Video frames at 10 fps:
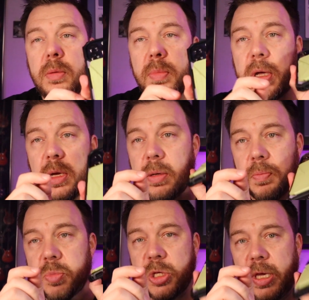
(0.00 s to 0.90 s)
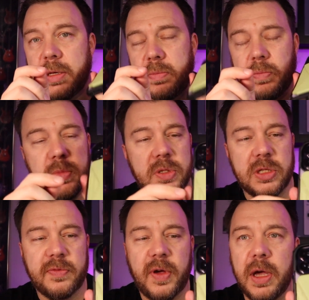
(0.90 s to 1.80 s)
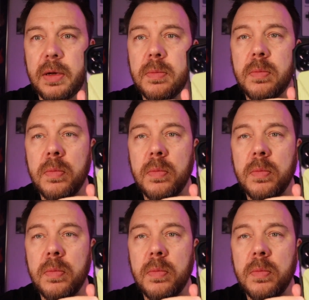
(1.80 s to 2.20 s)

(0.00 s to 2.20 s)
But shake, just fine.